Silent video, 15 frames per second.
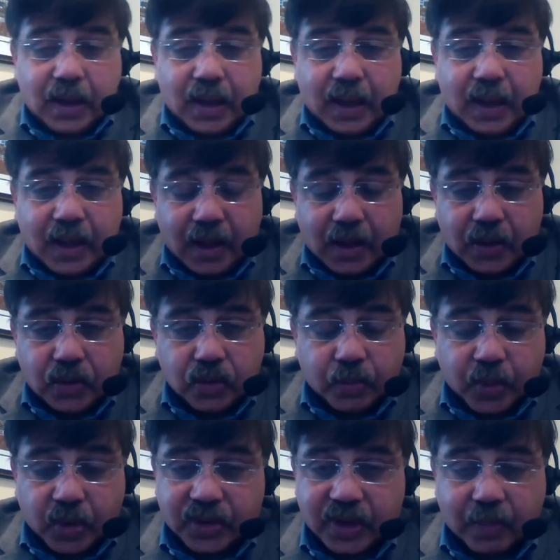to
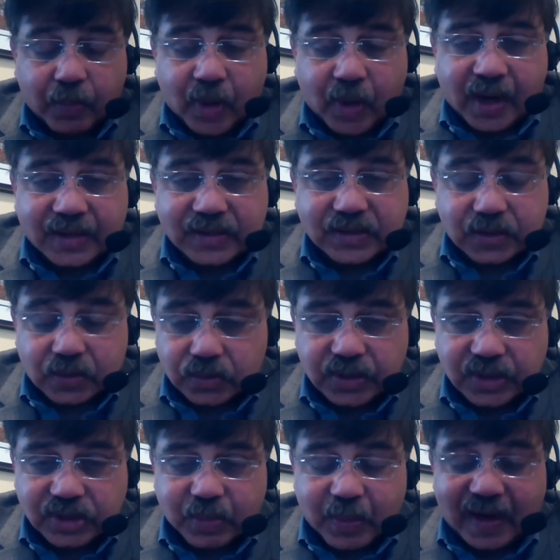procure products through
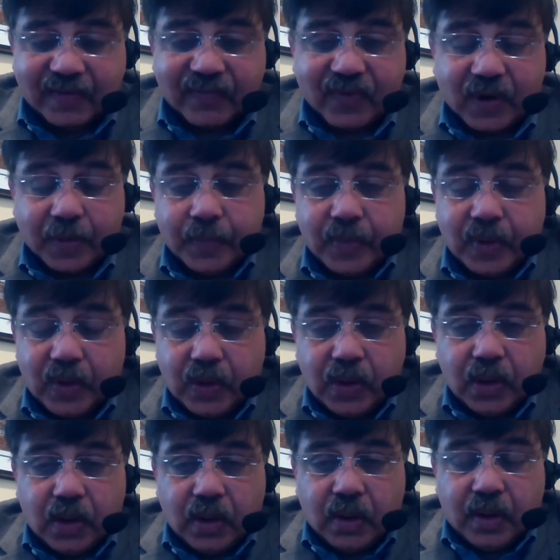this platform.
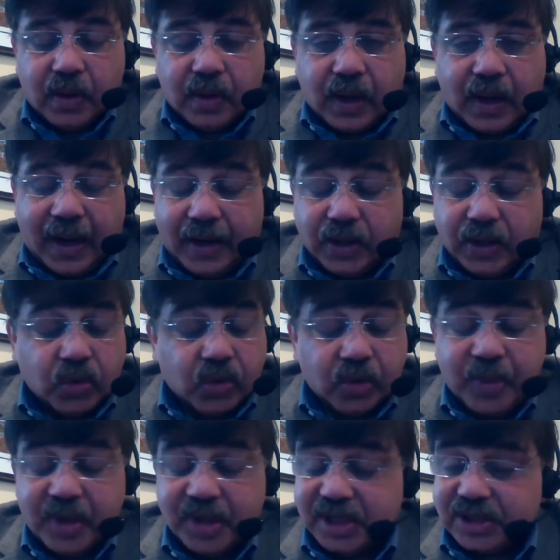And you
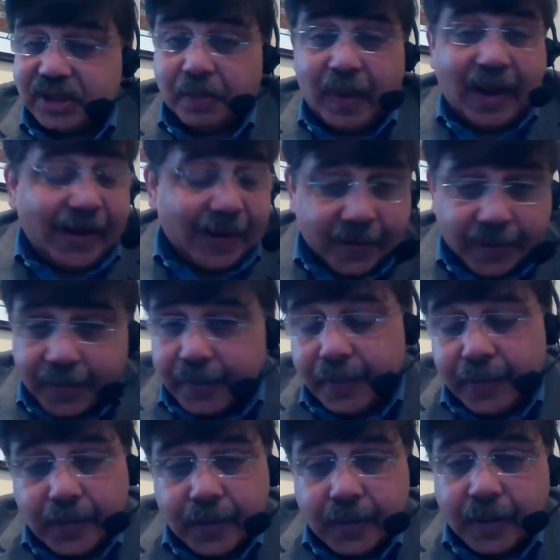could be just a buyer.
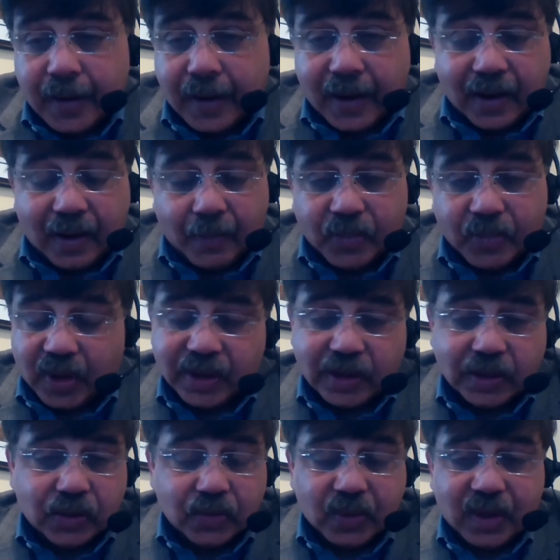I'm
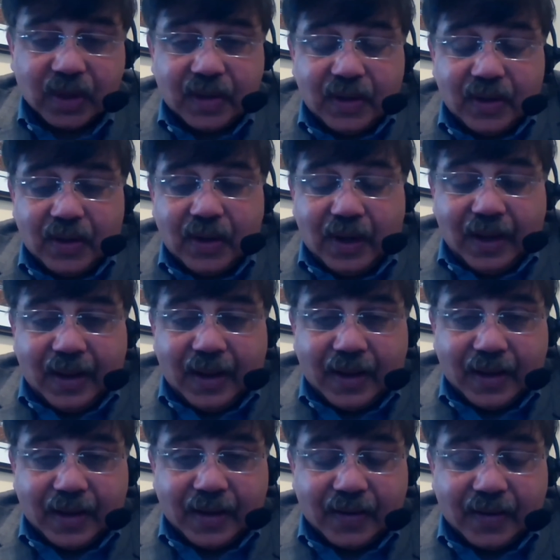talking to a
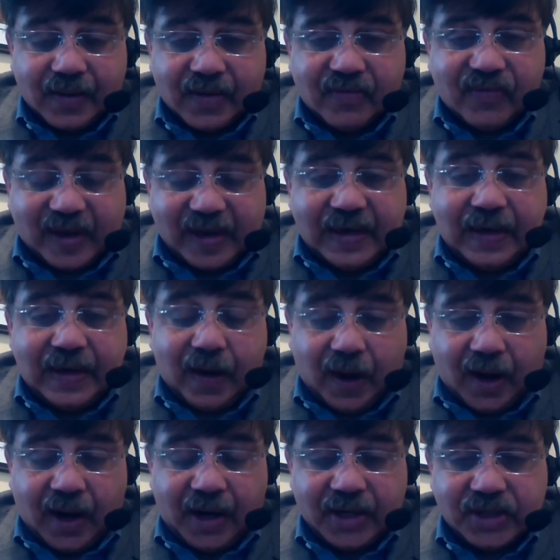fairly
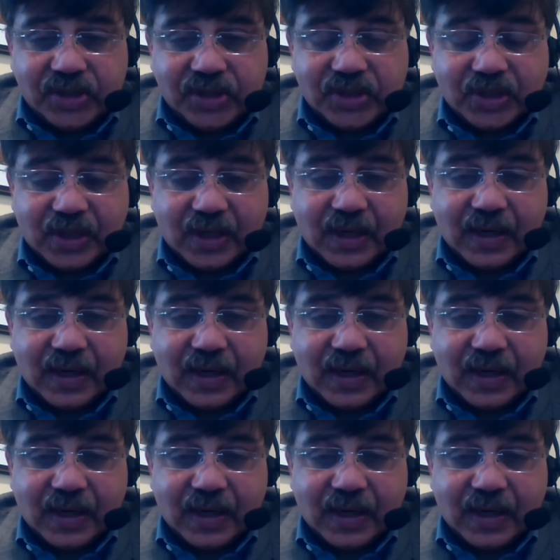large